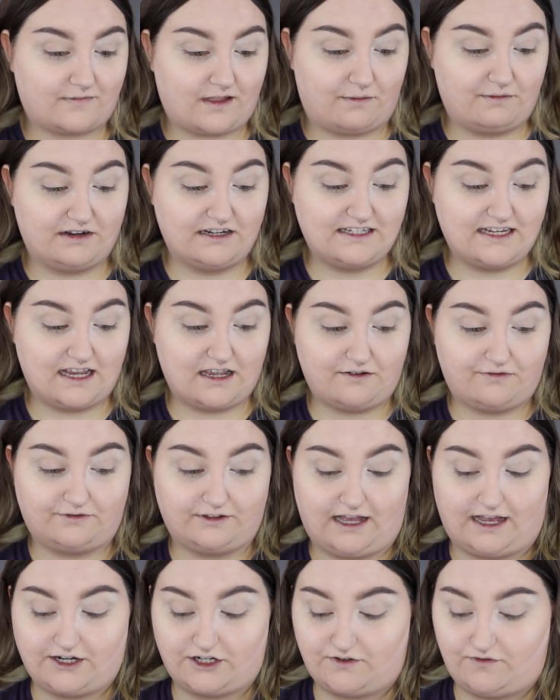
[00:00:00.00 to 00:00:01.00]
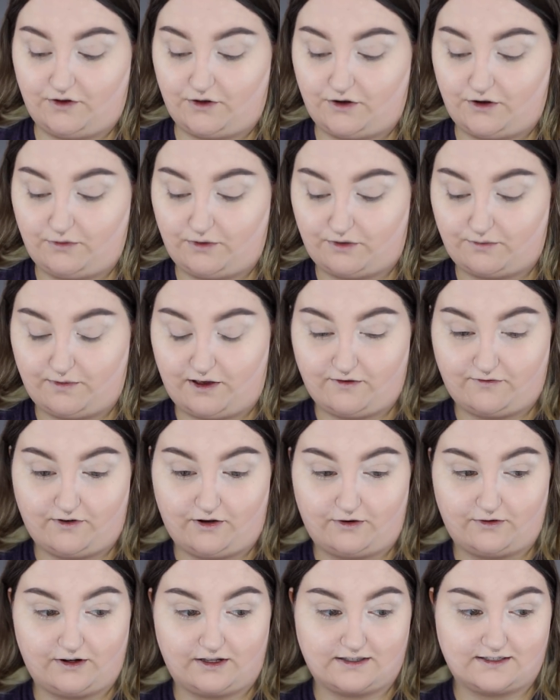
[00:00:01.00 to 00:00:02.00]
I'm gonna take a flash photo with my
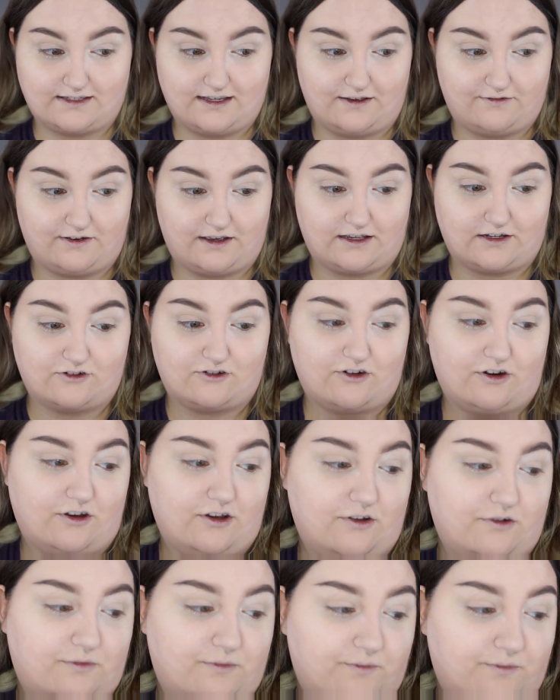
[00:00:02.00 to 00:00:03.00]
phone and see if I can show you.